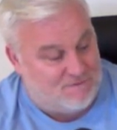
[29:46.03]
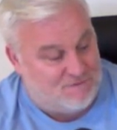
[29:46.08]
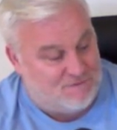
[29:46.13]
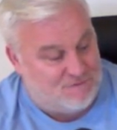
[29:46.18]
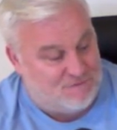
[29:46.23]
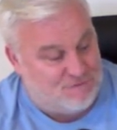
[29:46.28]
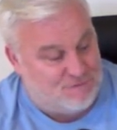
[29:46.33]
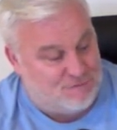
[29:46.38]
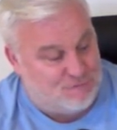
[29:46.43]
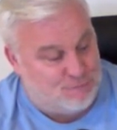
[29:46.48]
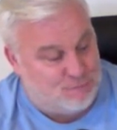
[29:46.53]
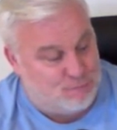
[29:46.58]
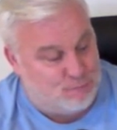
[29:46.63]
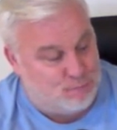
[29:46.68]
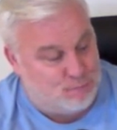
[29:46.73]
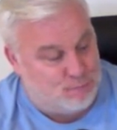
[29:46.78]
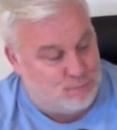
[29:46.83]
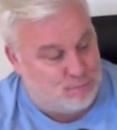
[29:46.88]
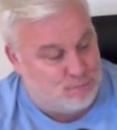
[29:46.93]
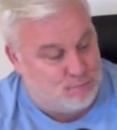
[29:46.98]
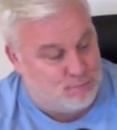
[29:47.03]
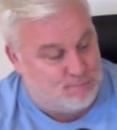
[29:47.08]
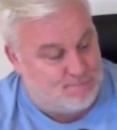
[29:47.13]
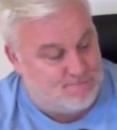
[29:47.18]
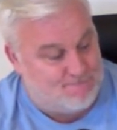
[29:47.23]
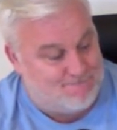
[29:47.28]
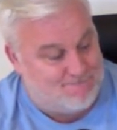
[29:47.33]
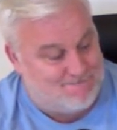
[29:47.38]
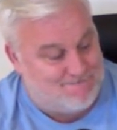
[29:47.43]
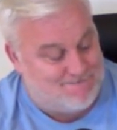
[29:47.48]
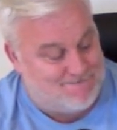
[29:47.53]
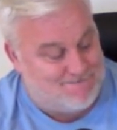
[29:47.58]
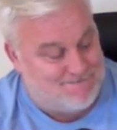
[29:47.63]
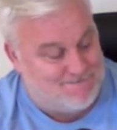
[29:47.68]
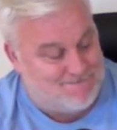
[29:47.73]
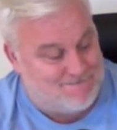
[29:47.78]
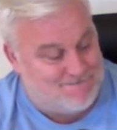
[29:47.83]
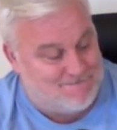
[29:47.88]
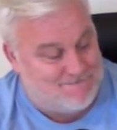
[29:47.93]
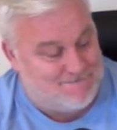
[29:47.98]

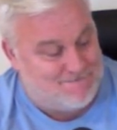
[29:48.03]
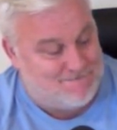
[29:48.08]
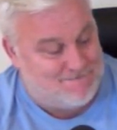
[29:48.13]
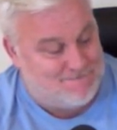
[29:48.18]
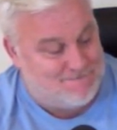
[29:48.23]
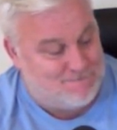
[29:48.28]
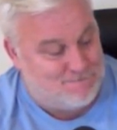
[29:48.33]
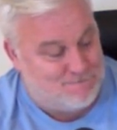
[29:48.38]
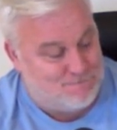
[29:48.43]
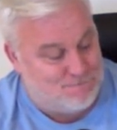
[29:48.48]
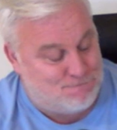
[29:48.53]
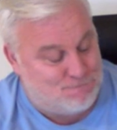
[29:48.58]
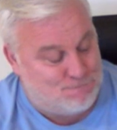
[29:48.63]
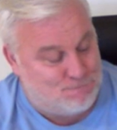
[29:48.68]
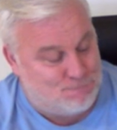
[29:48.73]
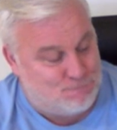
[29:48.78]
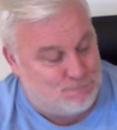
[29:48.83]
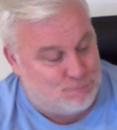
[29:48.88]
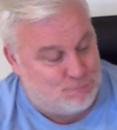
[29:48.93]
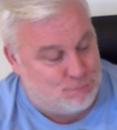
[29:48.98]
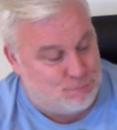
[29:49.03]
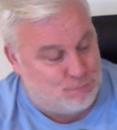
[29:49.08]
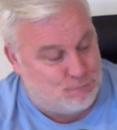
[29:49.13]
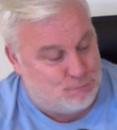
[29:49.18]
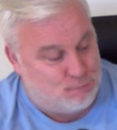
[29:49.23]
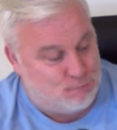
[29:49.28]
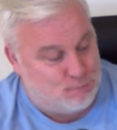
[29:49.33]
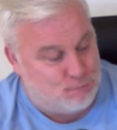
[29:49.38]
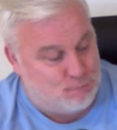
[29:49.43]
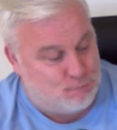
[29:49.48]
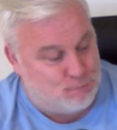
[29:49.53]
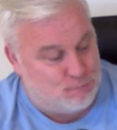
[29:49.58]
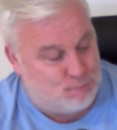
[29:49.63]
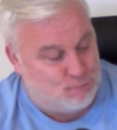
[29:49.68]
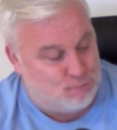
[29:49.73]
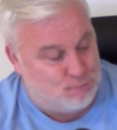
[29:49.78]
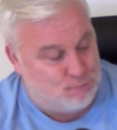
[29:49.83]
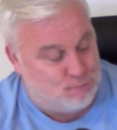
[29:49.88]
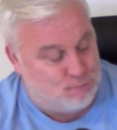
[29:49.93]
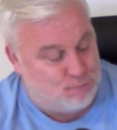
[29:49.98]

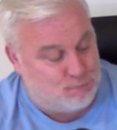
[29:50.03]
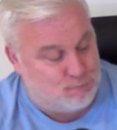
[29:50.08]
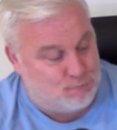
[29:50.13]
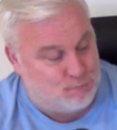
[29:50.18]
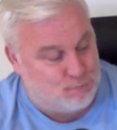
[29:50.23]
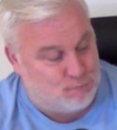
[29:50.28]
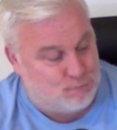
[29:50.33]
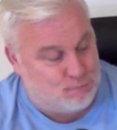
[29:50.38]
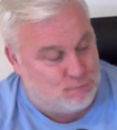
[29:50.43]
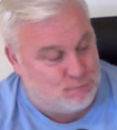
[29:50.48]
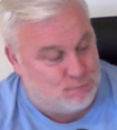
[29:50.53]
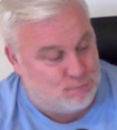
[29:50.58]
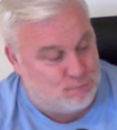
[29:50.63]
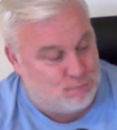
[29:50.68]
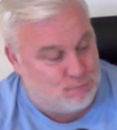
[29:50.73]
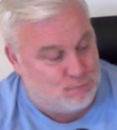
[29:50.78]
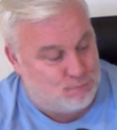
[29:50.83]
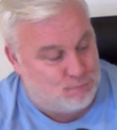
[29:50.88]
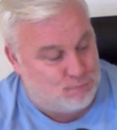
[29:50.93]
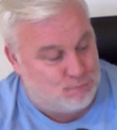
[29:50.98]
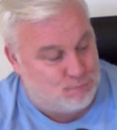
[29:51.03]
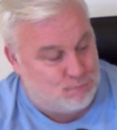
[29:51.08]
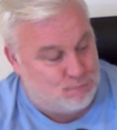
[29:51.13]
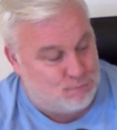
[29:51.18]
(silent)